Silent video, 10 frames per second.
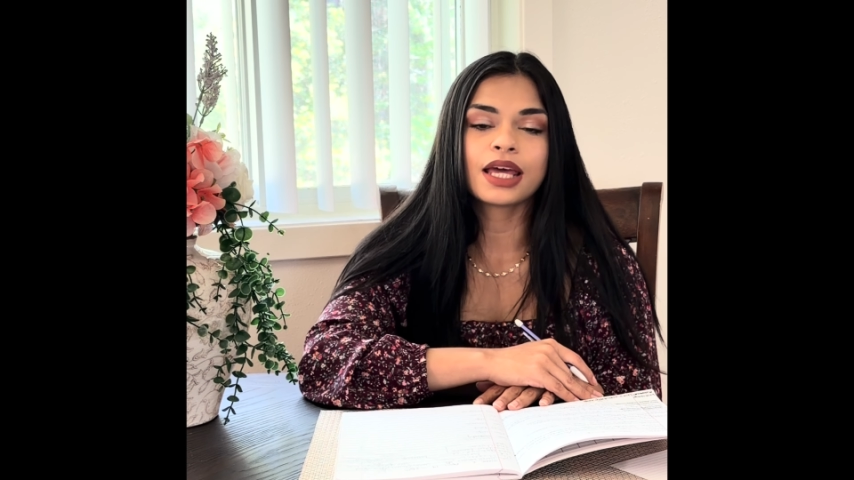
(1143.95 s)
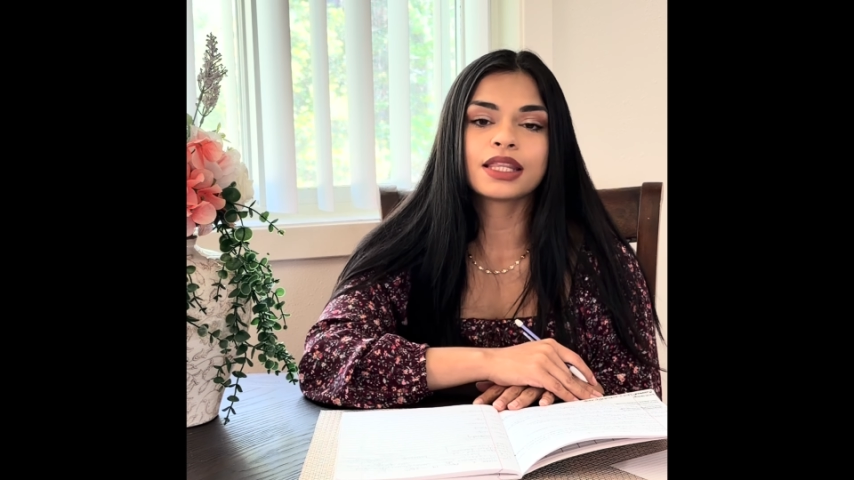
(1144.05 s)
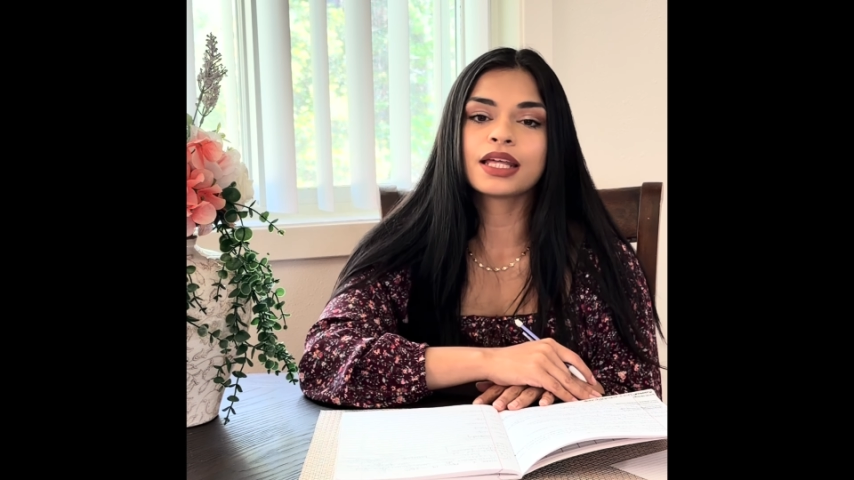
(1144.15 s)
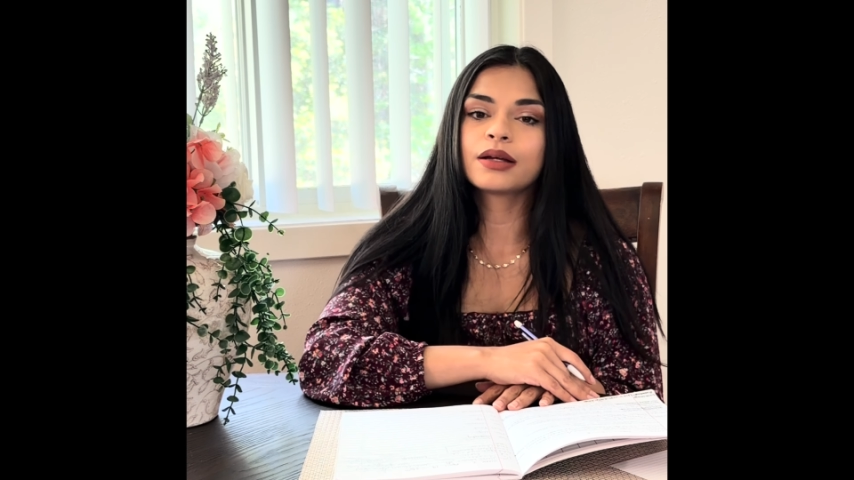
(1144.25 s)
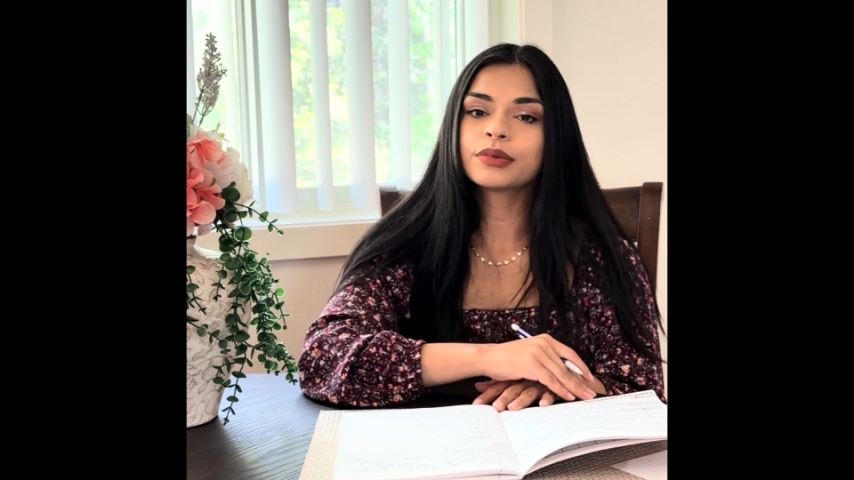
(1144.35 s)

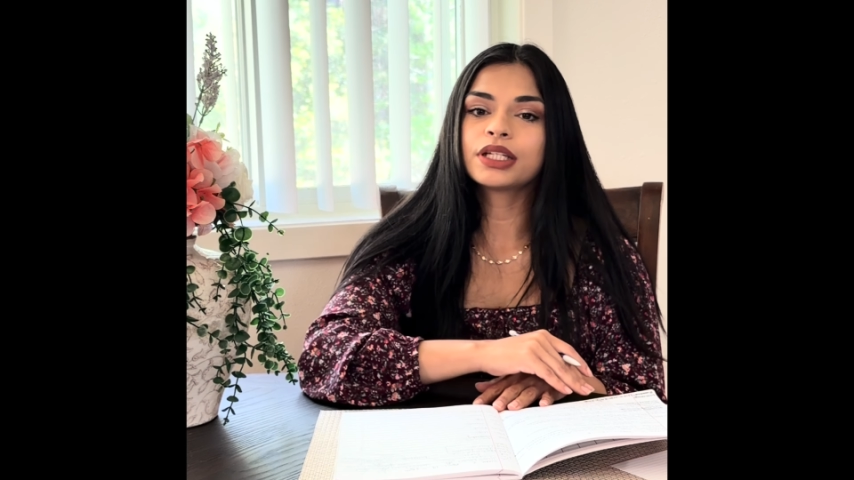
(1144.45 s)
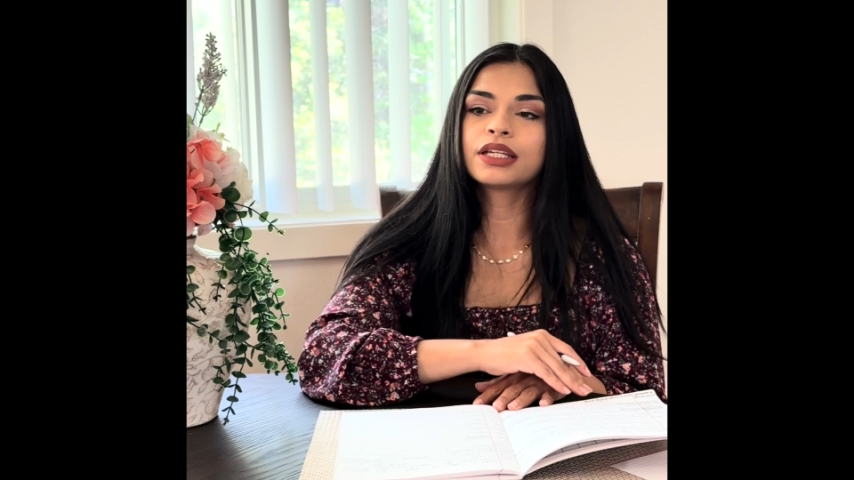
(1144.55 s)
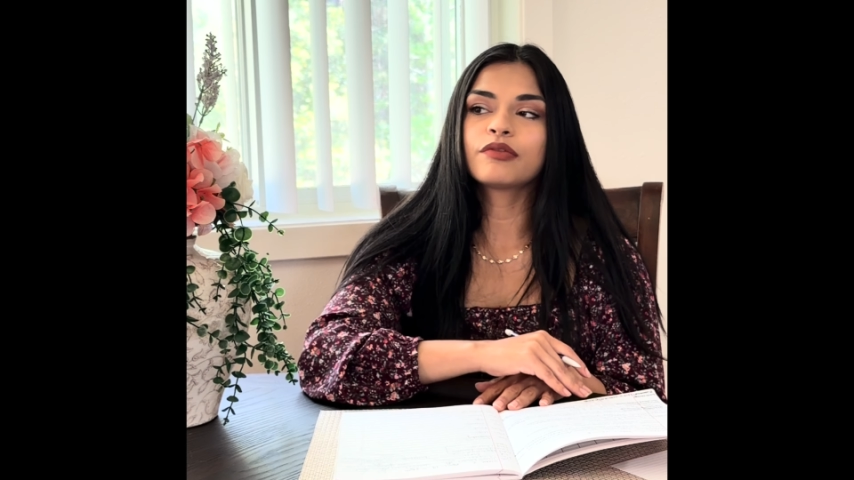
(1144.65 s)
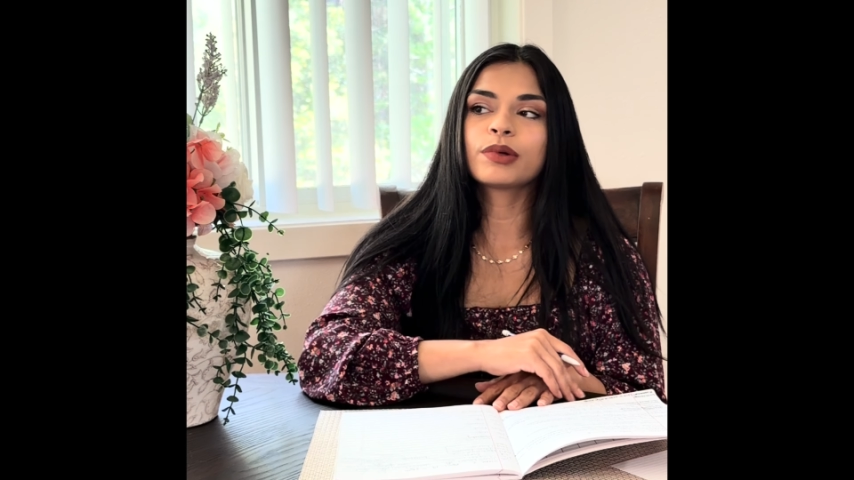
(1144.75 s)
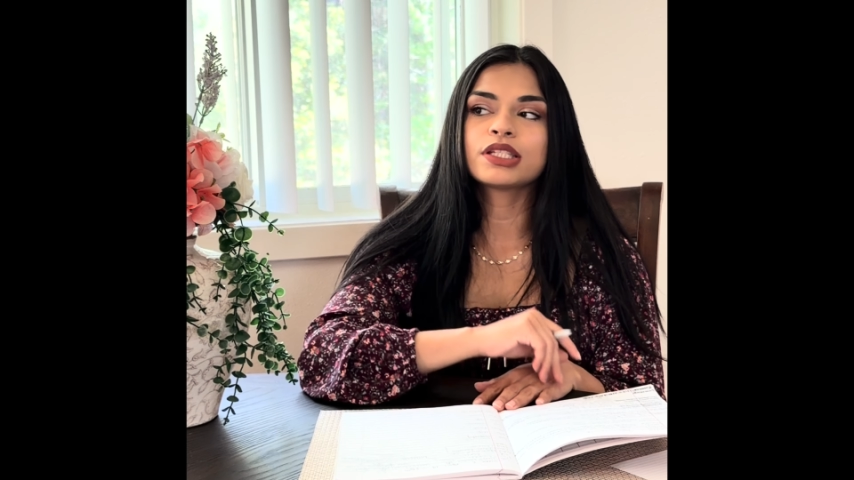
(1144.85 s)
and then I'm going to
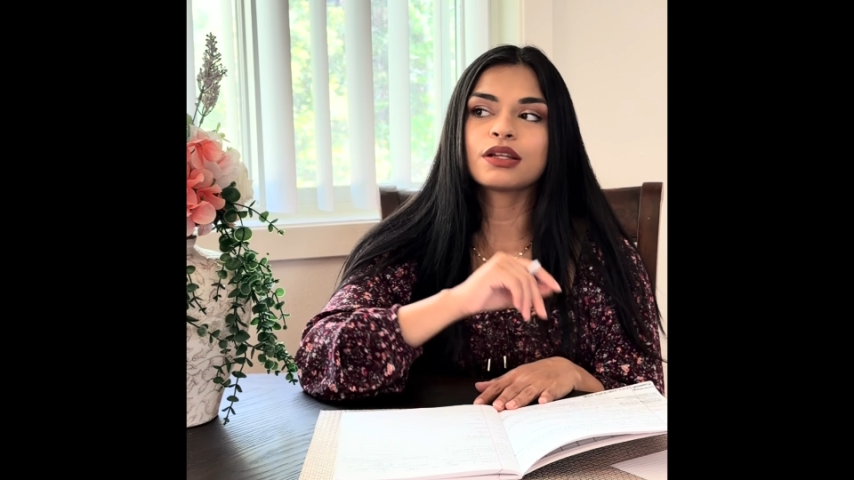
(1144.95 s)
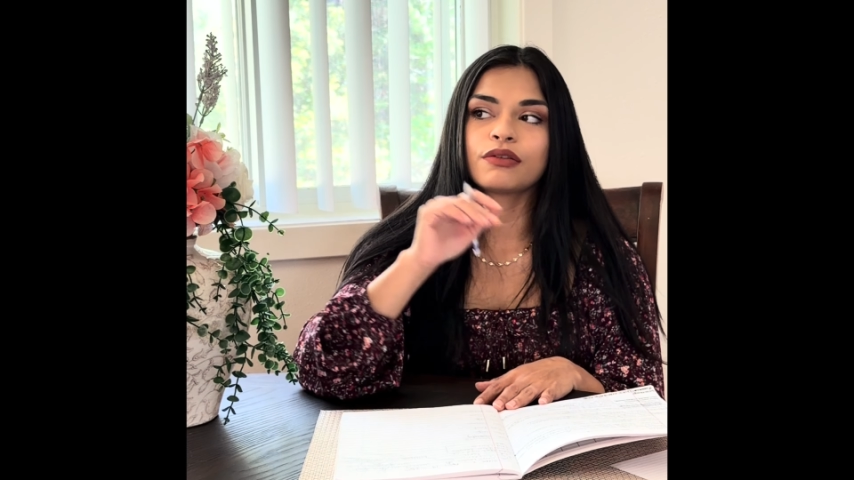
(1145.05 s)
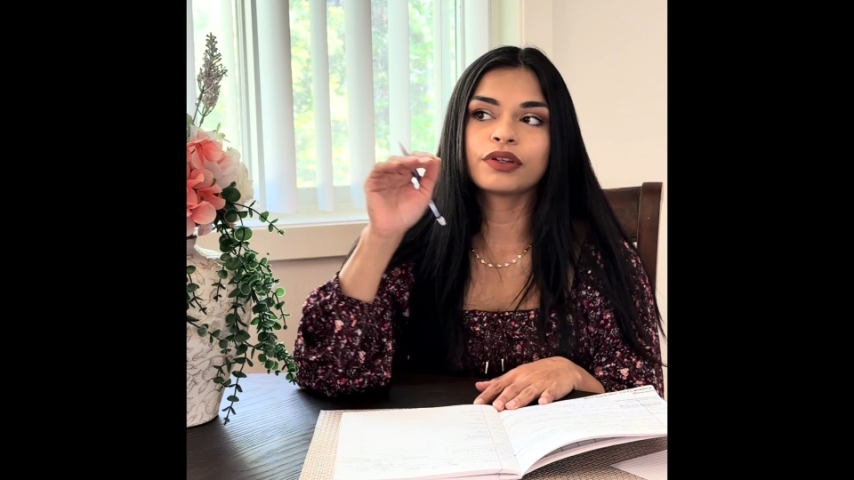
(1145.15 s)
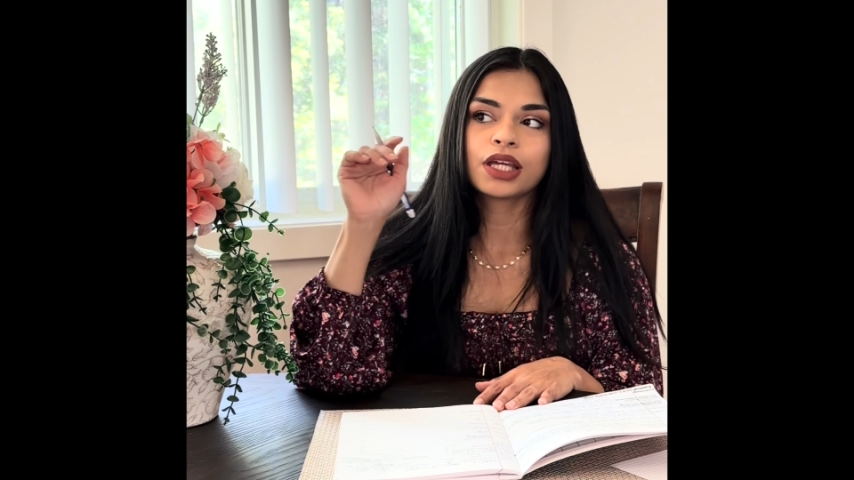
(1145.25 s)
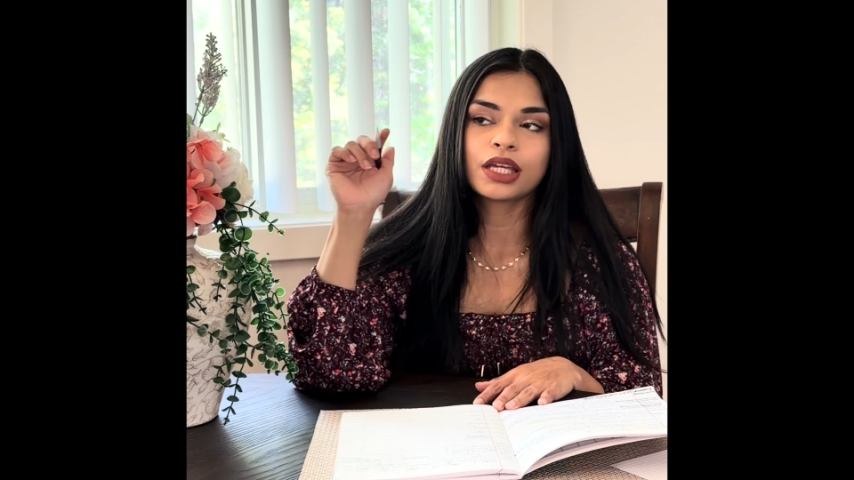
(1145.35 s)
give
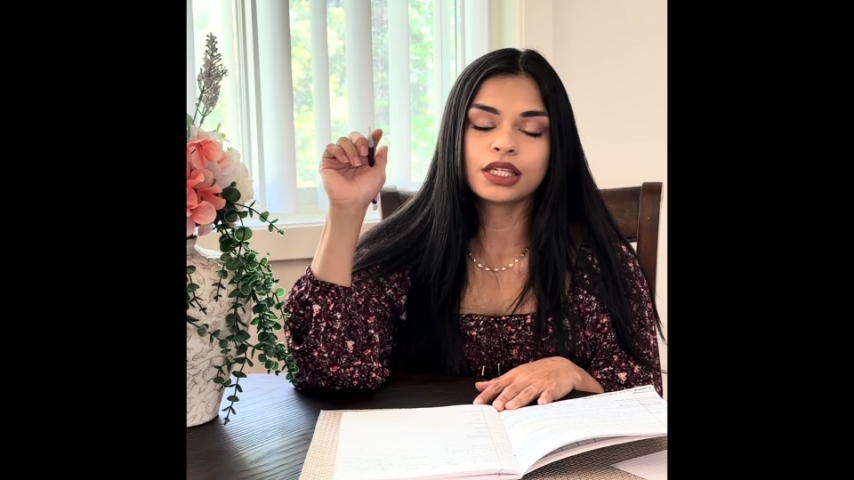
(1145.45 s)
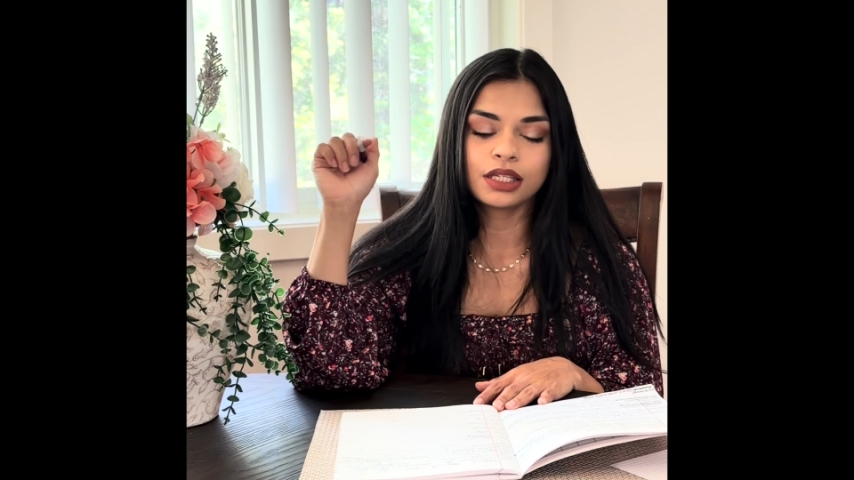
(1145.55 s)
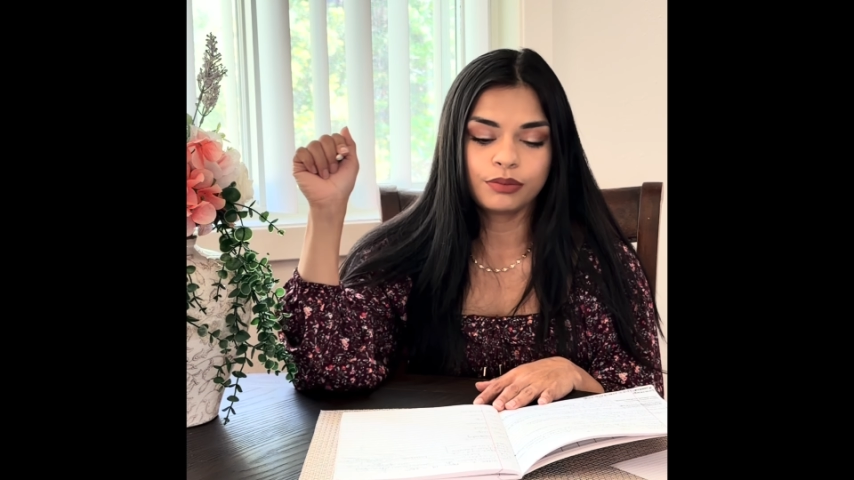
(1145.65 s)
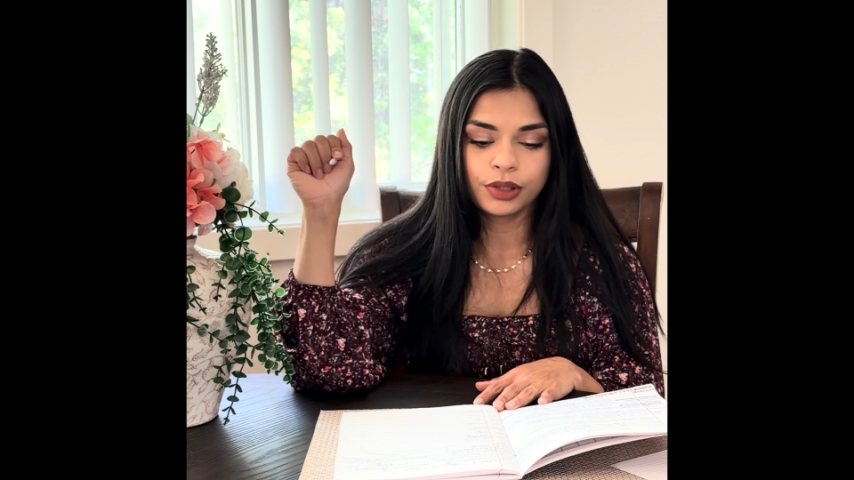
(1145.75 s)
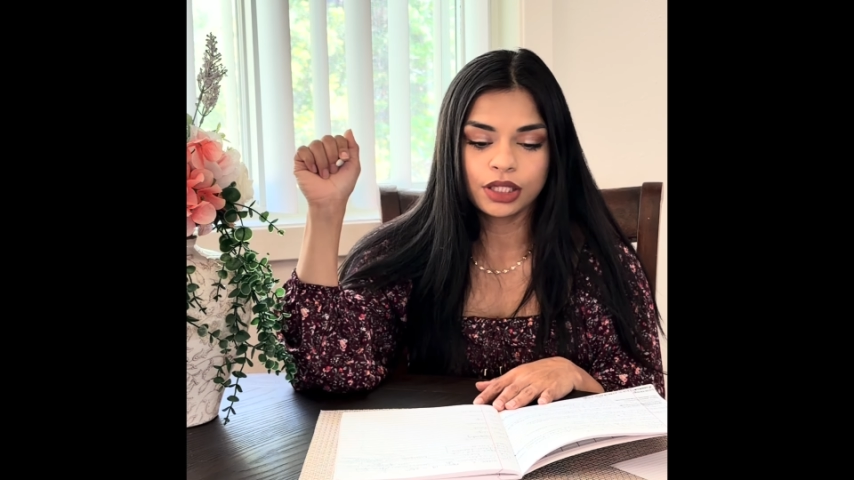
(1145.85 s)
myself a
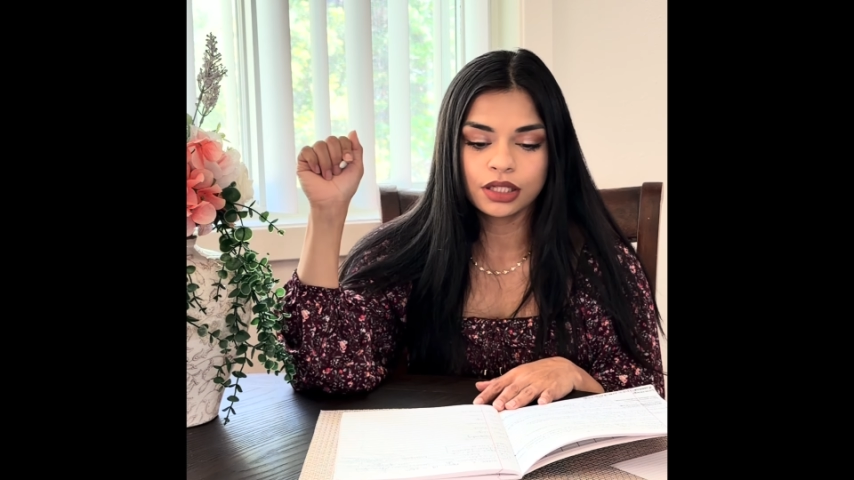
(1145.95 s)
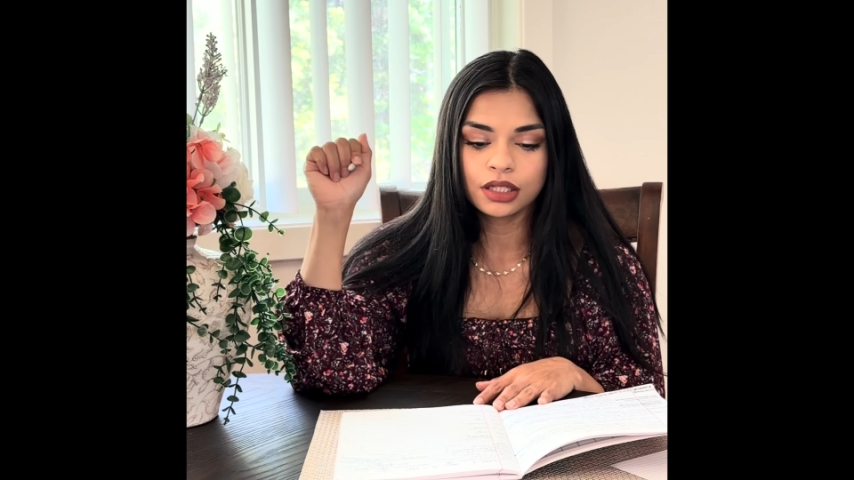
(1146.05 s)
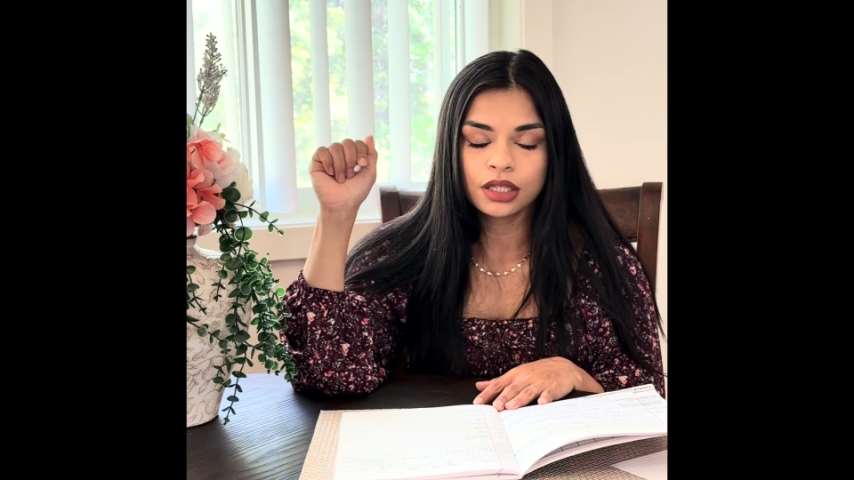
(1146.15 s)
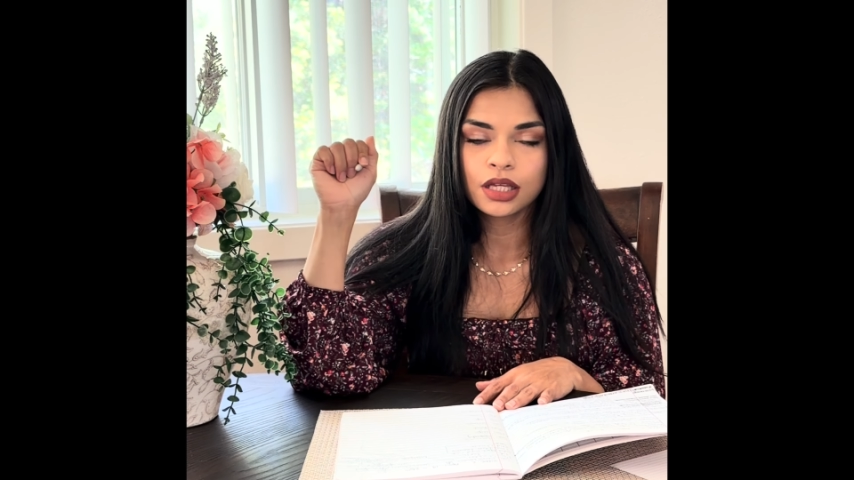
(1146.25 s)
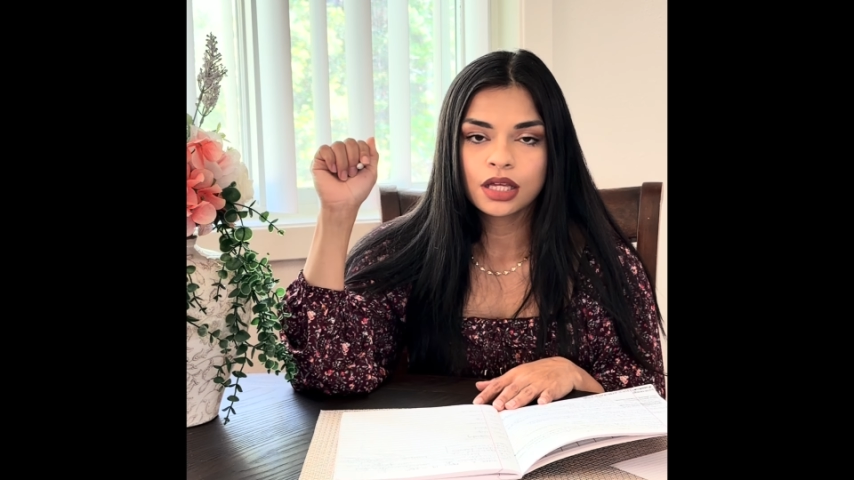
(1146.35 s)
heaping